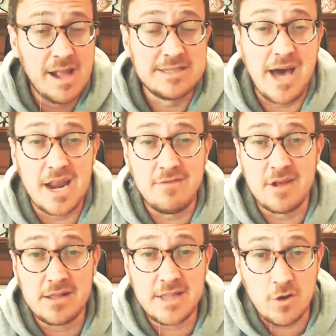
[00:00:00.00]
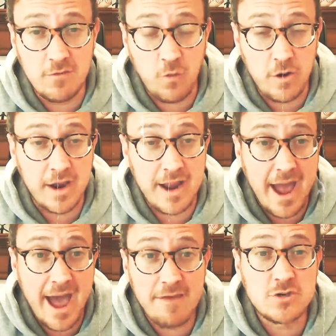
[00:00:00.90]
It's not even clear if we're going to
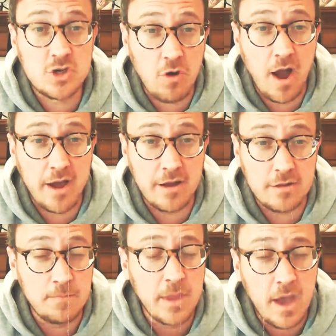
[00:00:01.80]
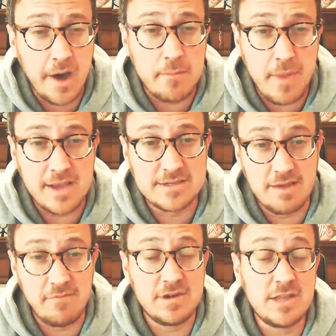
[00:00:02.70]
have trial on May
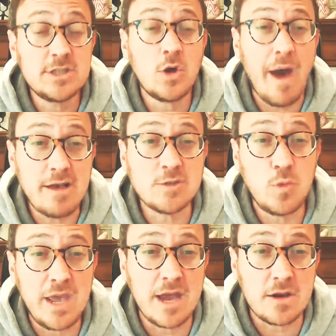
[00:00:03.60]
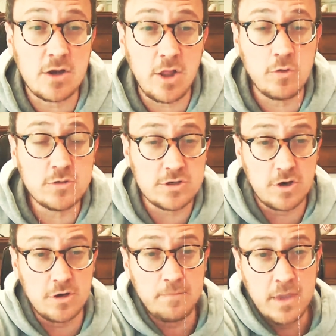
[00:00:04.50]
17th. So as we get
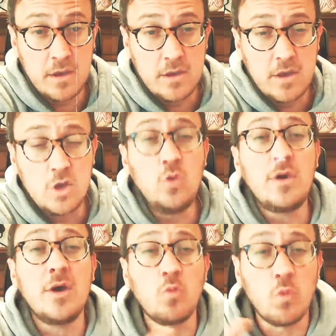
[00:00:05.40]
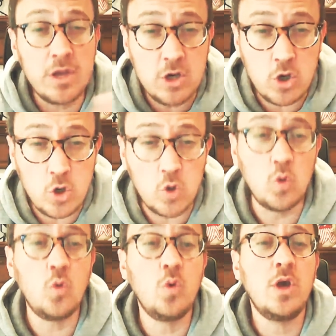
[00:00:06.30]
closer, you can
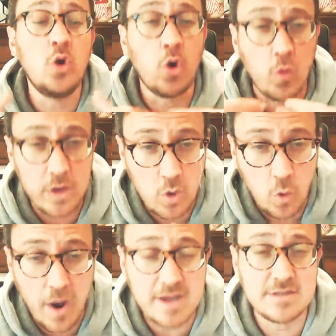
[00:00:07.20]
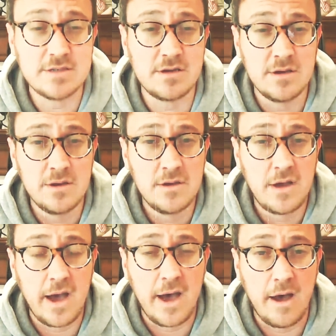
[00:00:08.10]
renew your request
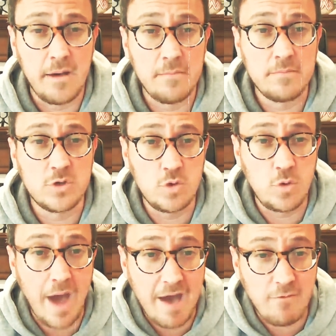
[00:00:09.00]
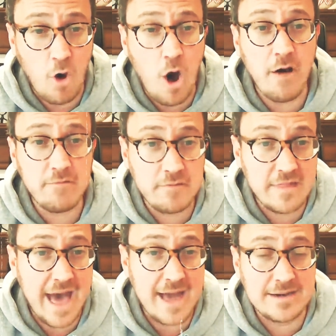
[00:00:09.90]
to have off
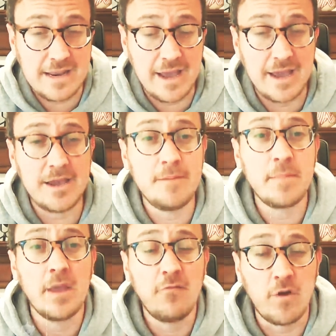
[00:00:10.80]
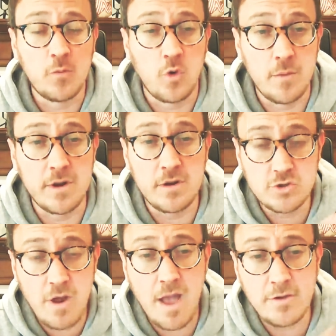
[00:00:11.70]
that day from criminal
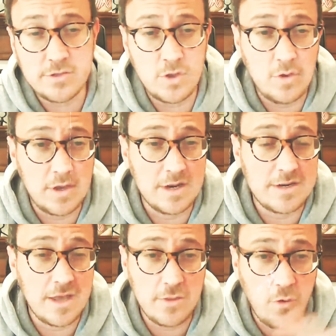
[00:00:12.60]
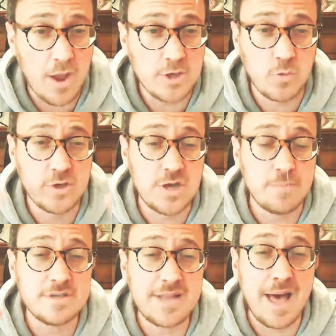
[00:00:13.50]
trial so you could attend the graduation.
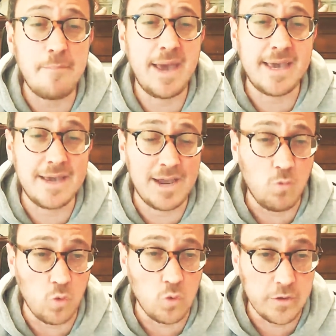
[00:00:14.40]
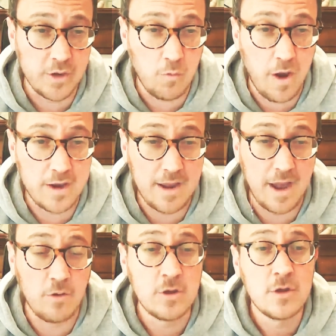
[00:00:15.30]
I'm just not making a ruling right
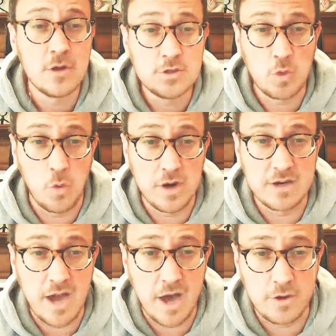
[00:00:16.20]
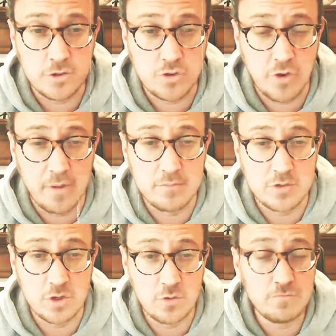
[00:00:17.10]
now. So what did Donald Trump
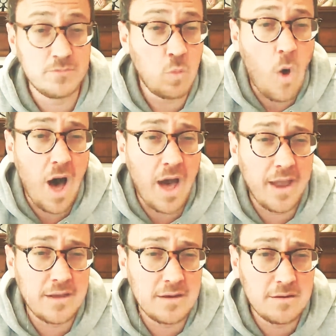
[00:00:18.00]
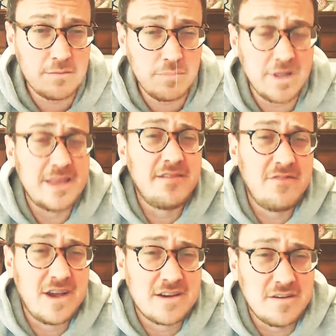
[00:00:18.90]
do? Why? Play the
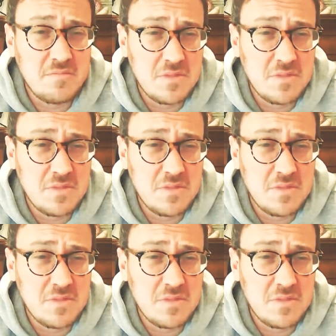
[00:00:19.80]
victim.